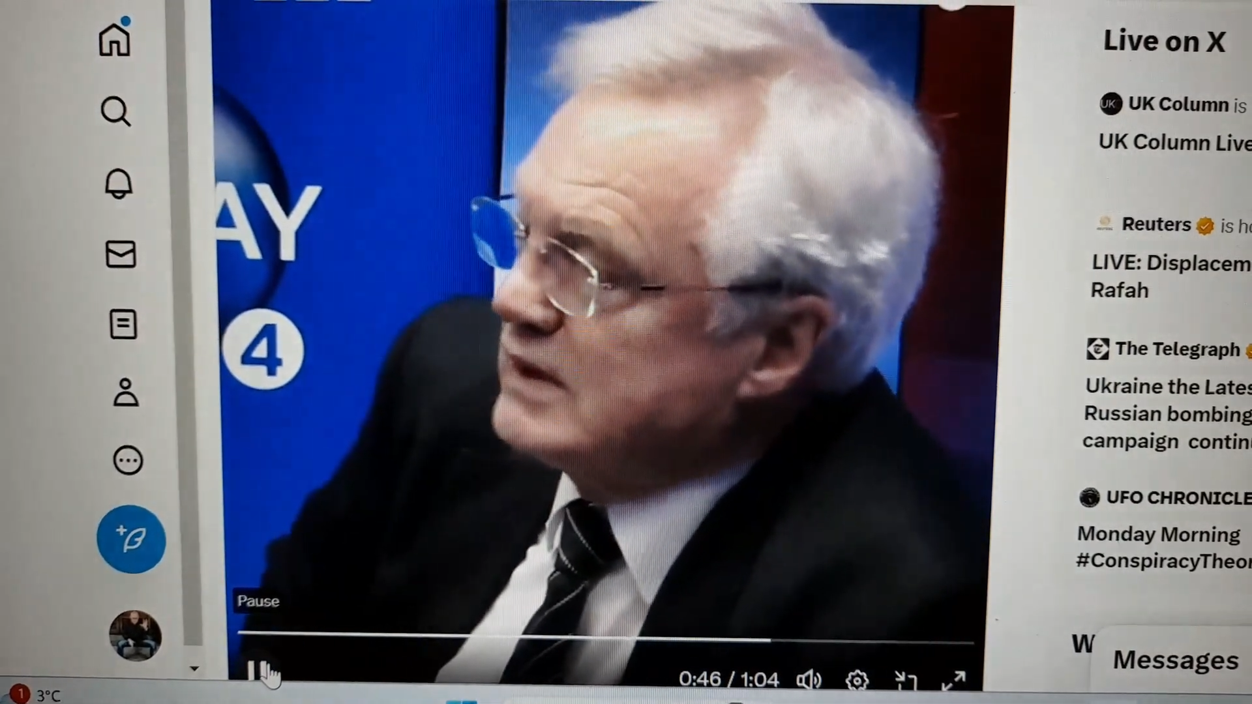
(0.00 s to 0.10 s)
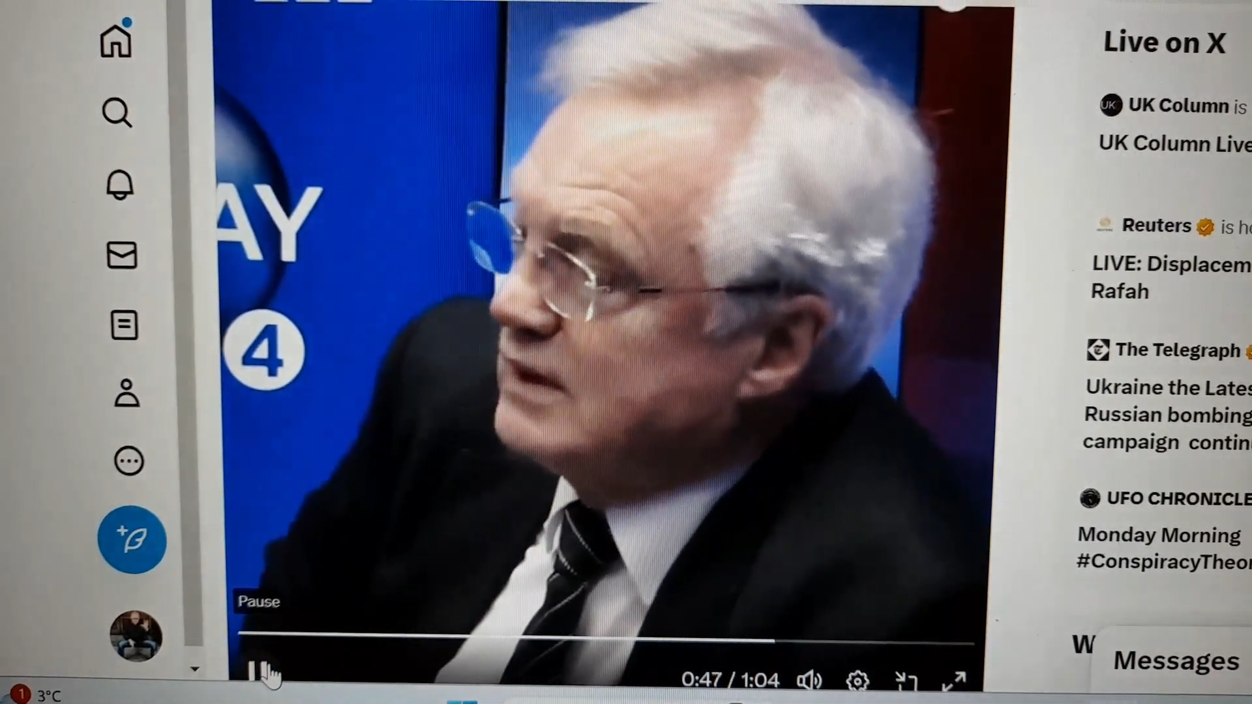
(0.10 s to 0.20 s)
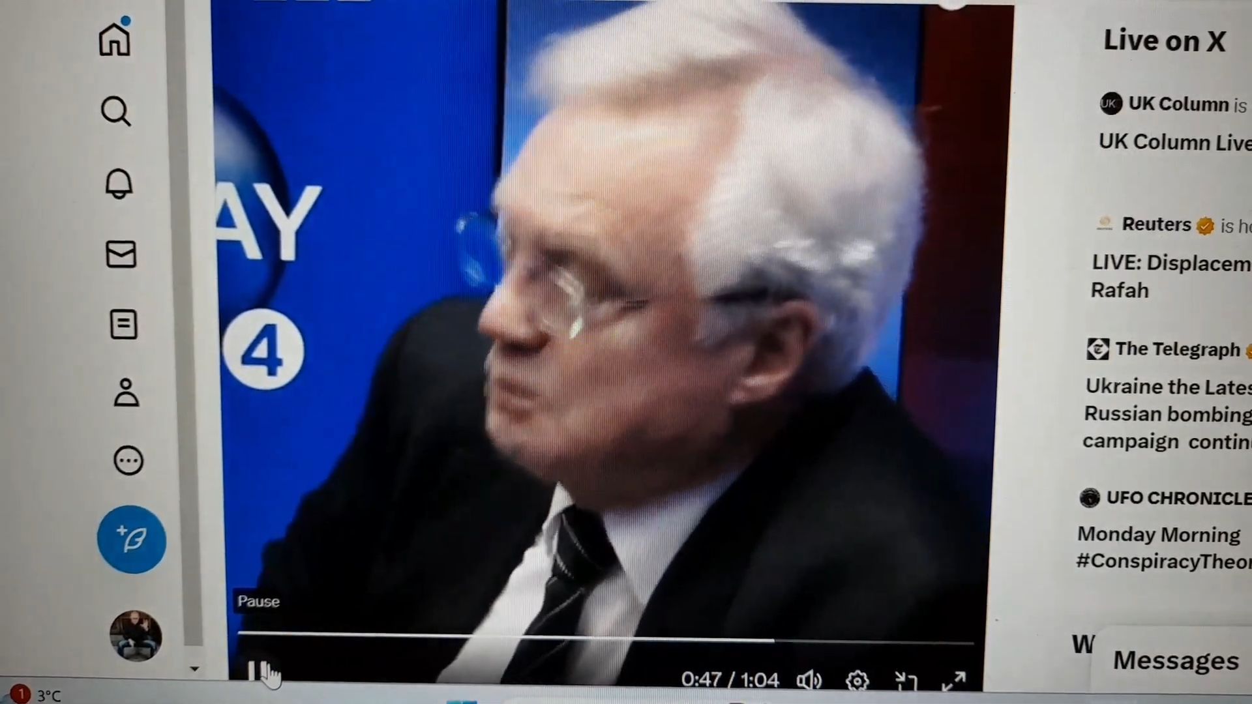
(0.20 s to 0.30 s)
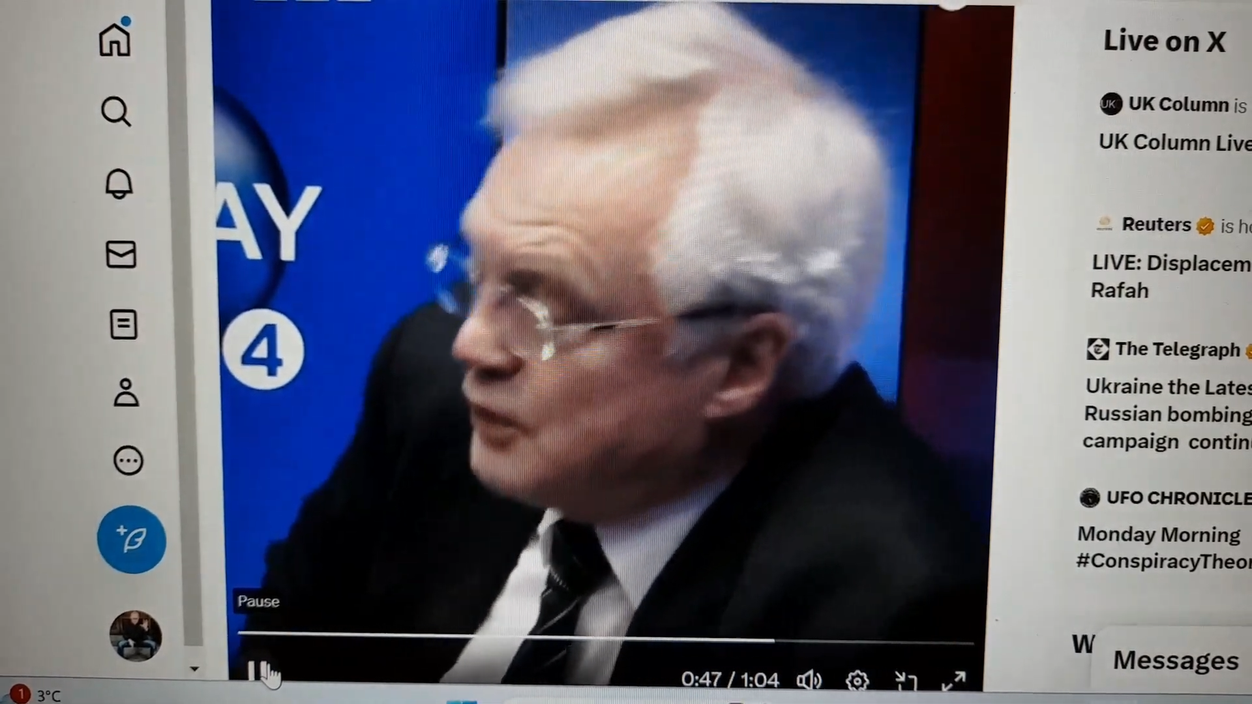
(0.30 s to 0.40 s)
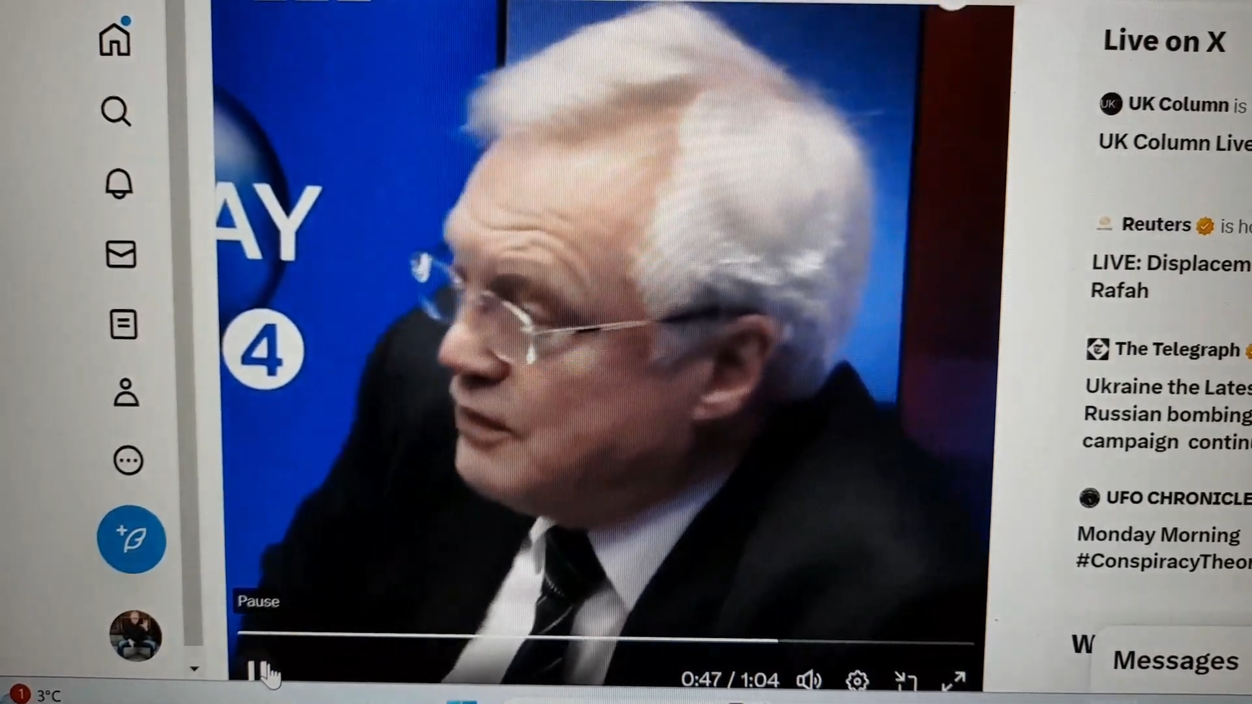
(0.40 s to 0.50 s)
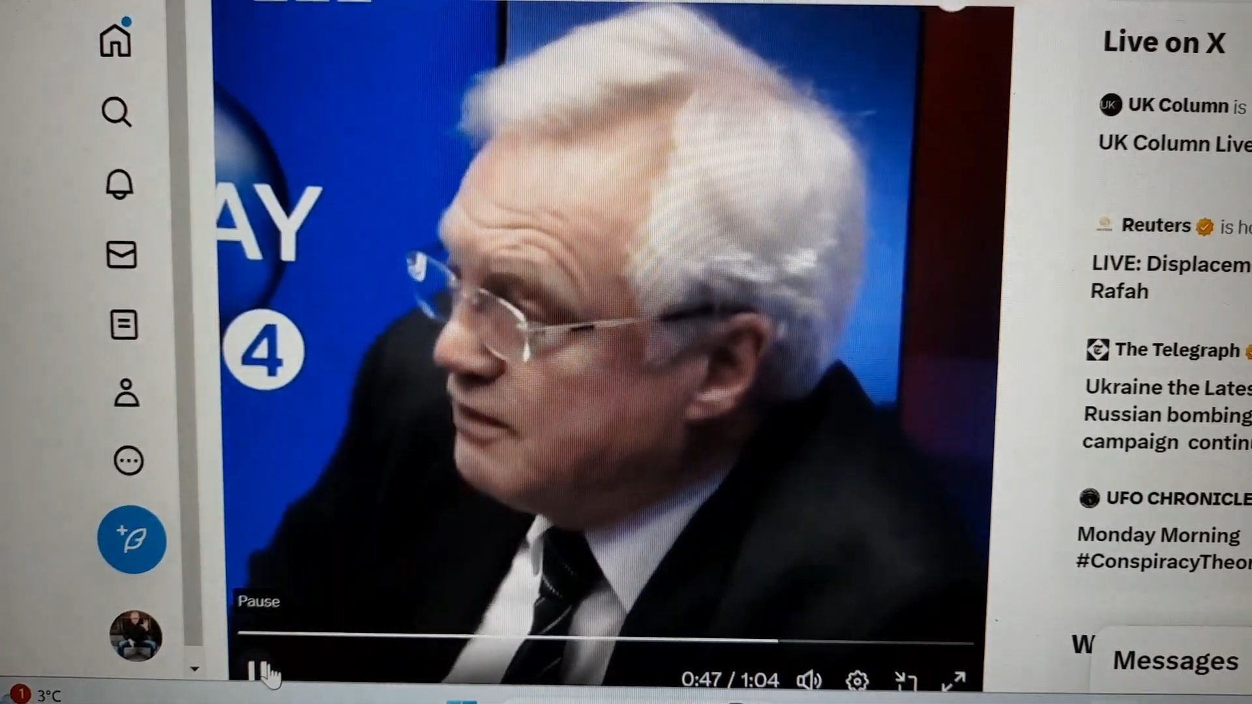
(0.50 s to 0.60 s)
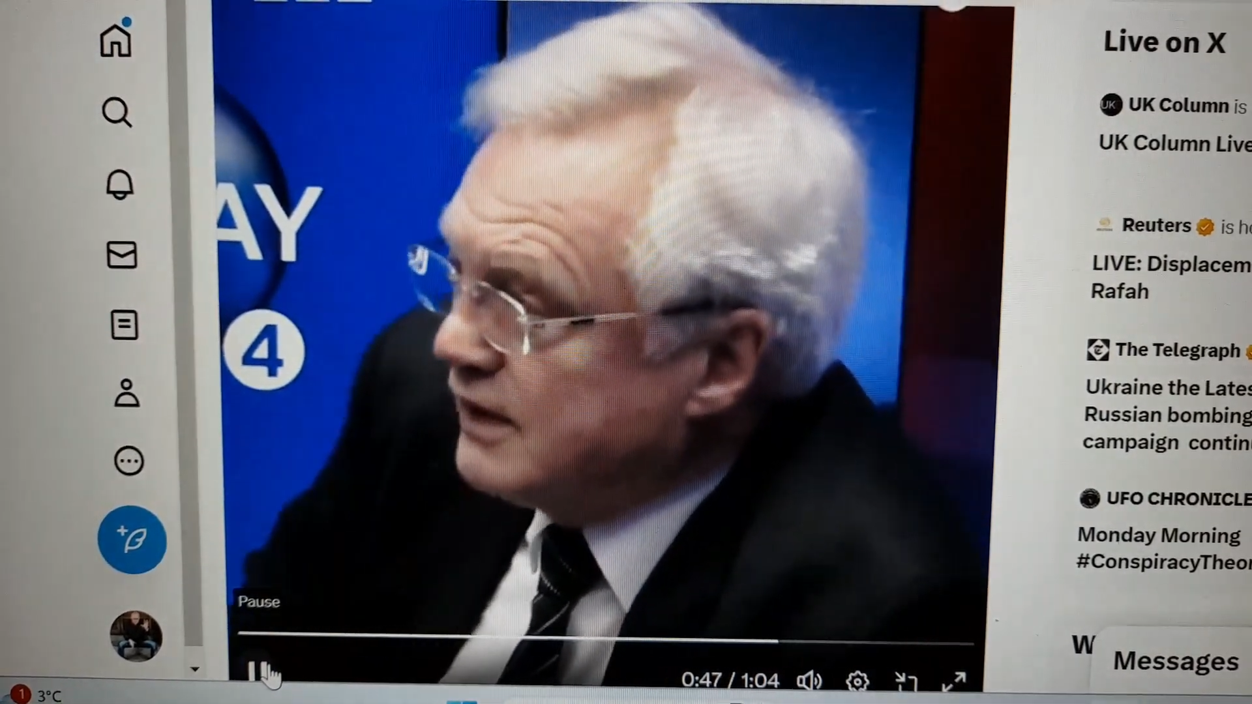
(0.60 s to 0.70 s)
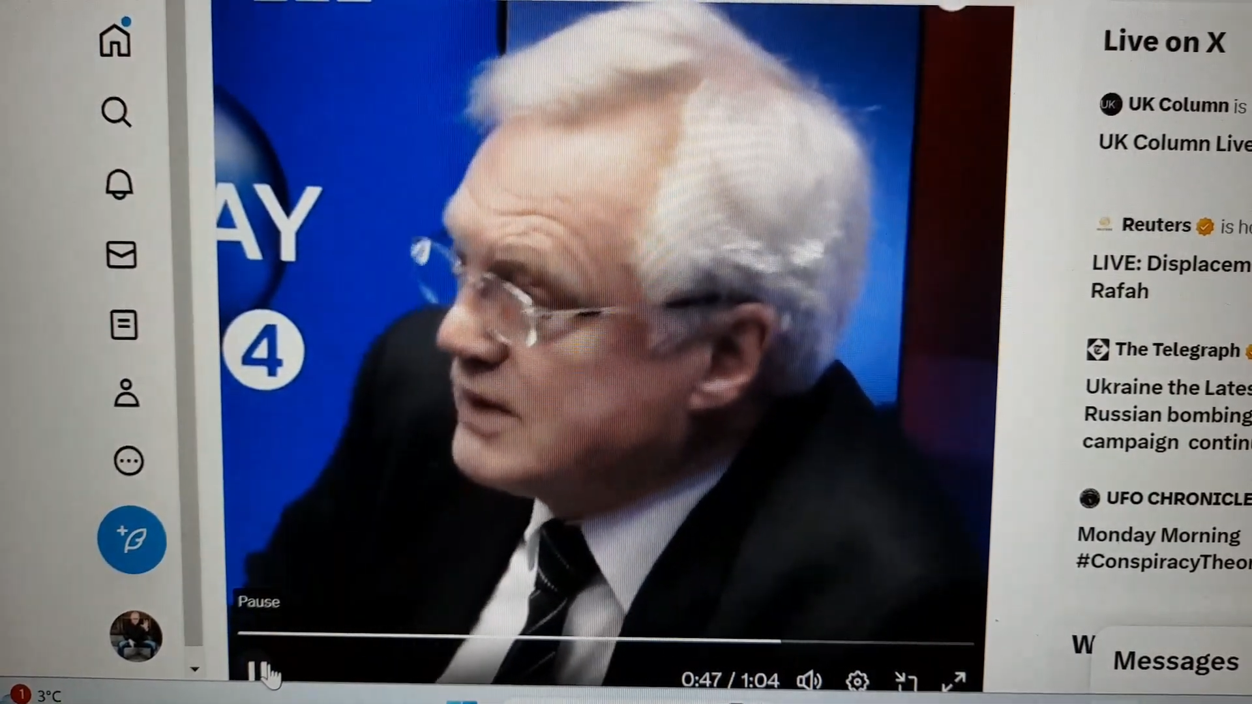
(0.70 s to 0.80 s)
There's a proof of